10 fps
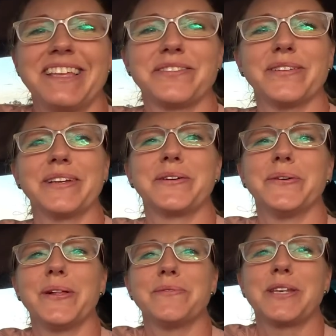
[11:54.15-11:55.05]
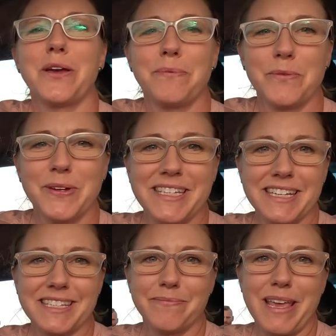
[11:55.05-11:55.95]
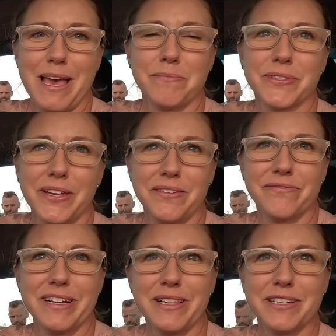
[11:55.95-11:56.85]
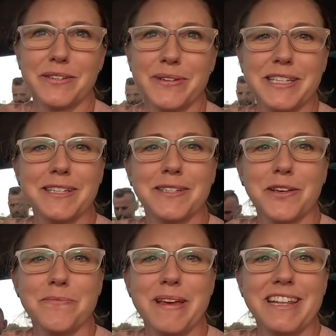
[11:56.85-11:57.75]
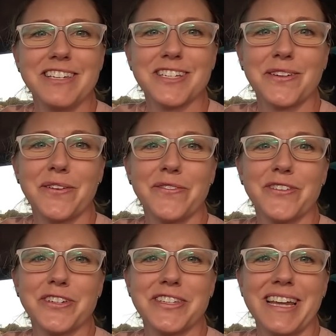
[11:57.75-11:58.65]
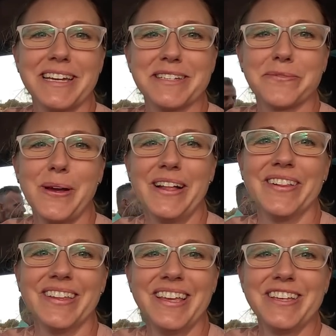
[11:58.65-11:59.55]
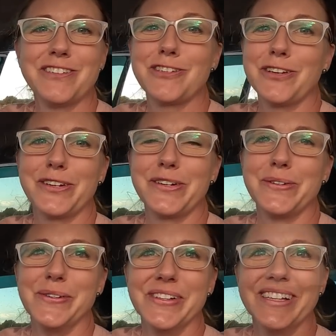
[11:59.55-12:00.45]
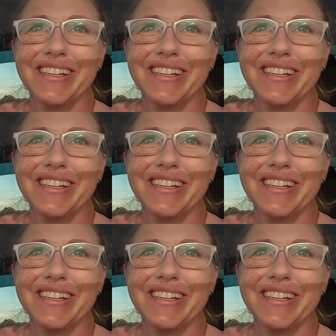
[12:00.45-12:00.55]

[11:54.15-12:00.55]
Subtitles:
That's really cool. I was hoping we'd see some camels. I didn't realise we'd see so many just on our first day as well. So cool.